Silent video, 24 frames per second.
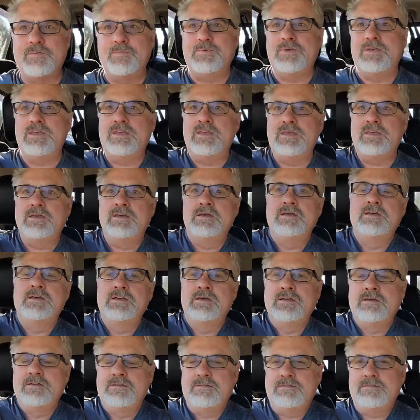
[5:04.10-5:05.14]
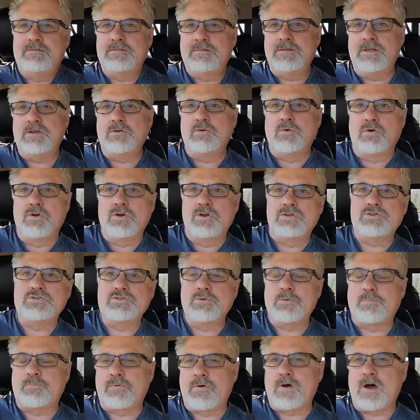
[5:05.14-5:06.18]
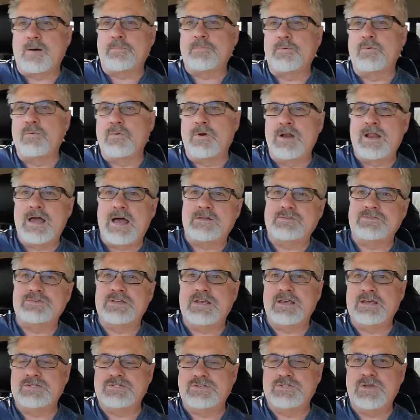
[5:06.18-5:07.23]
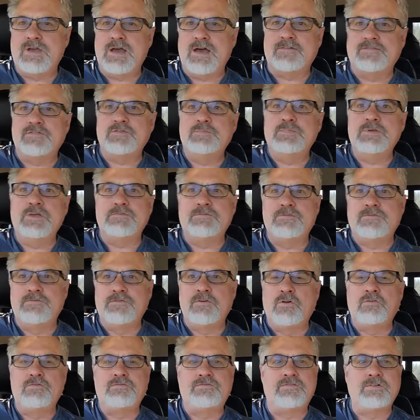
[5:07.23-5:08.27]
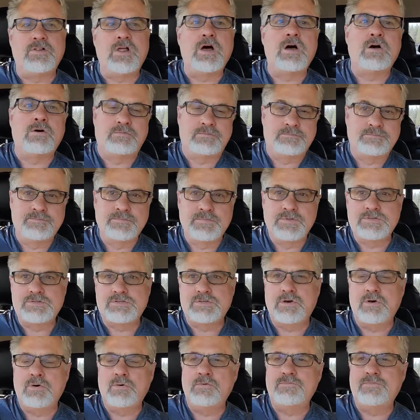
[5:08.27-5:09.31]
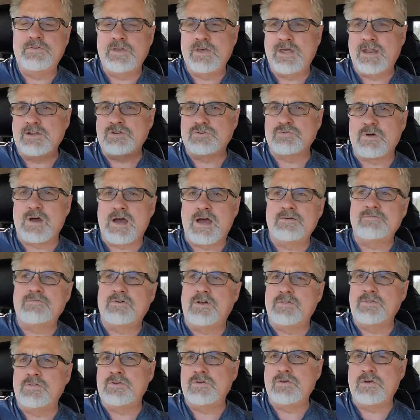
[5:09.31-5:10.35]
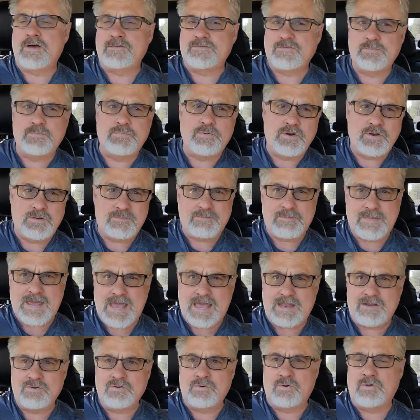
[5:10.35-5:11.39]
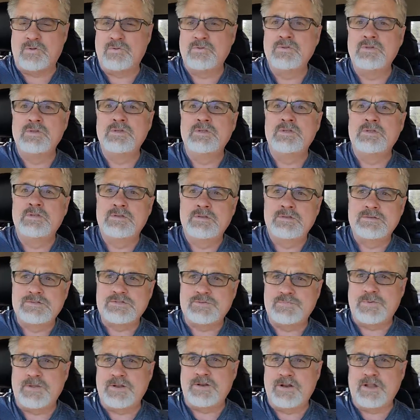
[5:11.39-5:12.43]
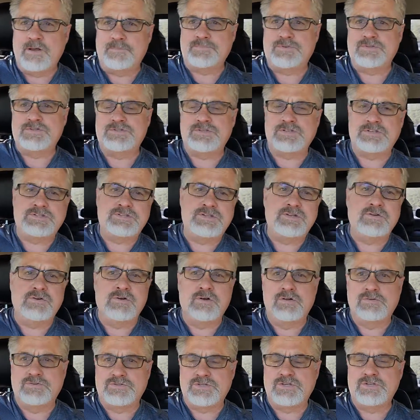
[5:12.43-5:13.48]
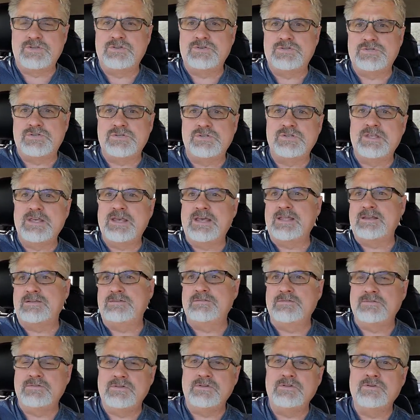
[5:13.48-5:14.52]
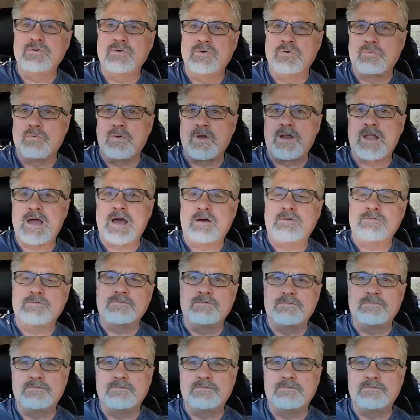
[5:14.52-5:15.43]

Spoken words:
to be, in order to do a proper run-out test, you have to be at full flow. So if you got to drive on there, you'll have to put it in manual, spin it up to 60 hertz, and you should get your run out